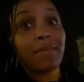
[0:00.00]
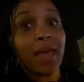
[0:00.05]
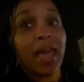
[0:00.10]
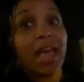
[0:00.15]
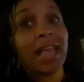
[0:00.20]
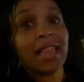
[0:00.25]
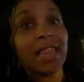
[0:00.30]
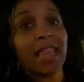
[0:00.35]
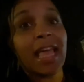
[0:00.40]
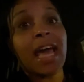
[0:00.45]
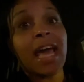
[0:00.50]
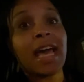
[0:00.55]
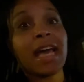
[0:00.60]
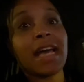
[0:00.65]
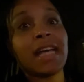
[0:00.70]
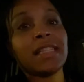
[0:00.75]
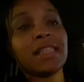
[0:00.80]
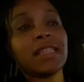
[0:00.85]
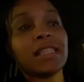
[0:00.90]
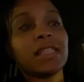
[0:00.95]
at
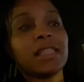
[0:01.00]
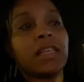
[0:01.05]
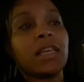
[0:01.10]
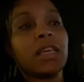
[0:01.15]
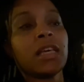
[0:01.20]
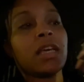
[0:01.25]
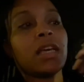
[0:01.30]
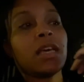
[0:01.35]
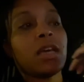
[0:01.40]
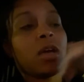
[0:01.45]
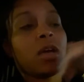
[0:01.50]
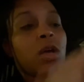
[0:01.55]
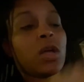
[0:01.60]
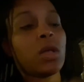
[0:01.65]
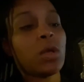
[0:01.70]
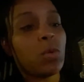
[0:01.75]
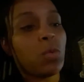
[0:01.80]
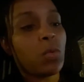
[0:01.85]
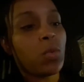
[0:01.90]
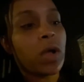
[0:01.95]
that
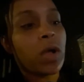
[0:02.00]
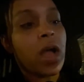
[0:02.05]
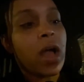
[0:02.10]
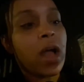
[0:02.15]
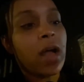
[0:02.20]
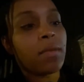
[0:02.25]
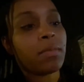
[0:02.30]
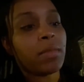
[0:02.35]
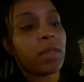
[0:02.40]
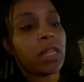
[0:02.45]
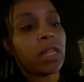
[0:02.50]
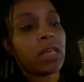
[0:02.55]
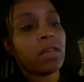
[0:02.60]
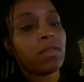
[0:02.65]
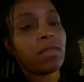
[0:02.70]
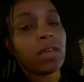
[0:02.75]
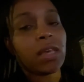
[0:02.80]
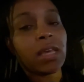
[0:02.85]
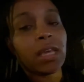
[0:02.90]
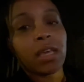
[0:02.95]
where I'm
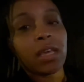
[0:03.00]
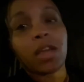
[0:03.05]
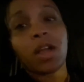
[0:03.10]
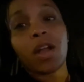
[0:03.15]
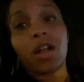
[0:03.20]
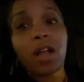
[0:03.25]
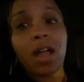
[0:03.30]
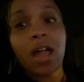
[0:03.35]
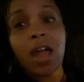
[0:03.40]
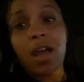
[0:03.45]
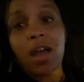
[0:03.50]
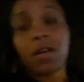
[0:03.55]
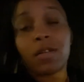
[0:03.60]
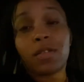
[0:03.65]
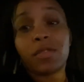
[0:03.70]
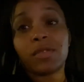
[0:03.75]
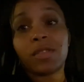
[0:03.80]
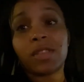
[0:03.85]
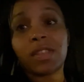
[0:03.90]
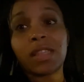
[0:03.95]
leaving her
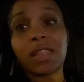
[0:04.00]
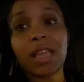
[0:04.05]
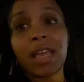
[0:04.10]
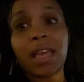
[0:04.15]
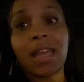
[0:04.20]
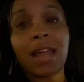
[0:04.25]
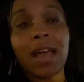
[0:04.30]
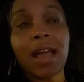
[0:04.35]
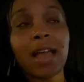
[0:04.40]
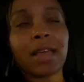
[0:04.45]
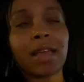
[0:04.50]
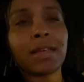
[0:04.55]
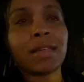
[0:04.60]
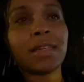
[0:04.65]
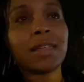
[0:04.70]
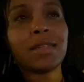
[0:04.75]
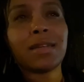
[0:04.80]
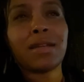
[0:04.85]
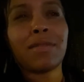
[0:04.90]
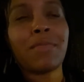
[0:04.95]
house and I
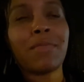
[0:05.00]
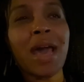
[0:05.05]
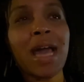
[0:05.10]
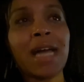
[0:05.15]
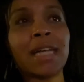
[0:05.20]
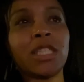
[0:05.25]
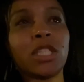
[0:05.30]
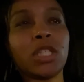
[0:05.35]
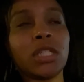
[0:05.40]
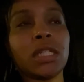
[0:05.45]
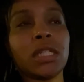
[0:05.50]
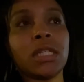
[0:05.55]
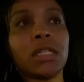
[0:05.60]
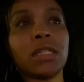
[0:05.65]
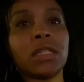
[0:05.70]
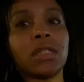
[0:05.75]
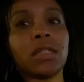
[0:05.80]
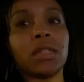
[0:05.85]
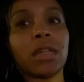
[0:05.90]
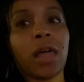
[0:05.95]
couldn't
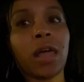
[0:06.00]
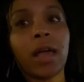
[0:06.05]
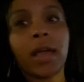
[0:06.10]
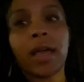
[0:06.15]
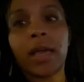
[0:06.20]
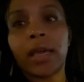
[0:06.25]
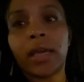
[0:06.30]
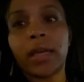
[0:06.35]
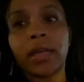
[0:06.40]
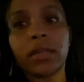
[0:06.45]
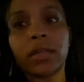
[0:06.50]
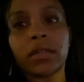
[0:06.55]
imagine like